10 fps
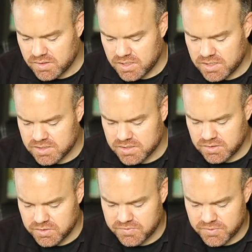Uh,
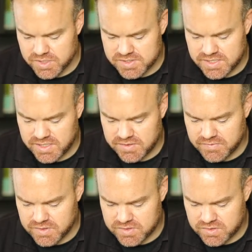Luke 14,
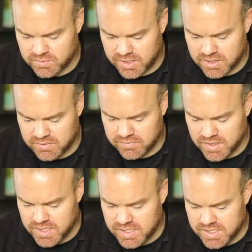verse 12,
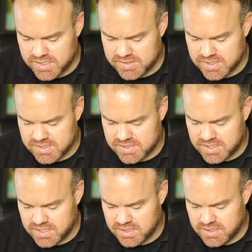he says,
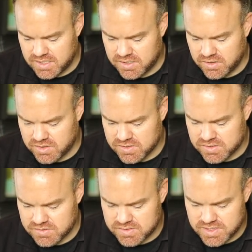Then he
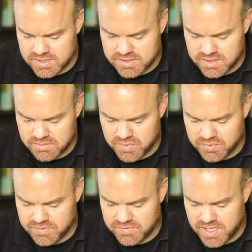also said to him
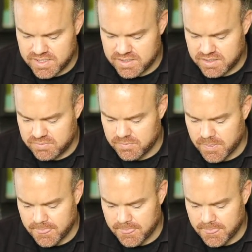who invited him,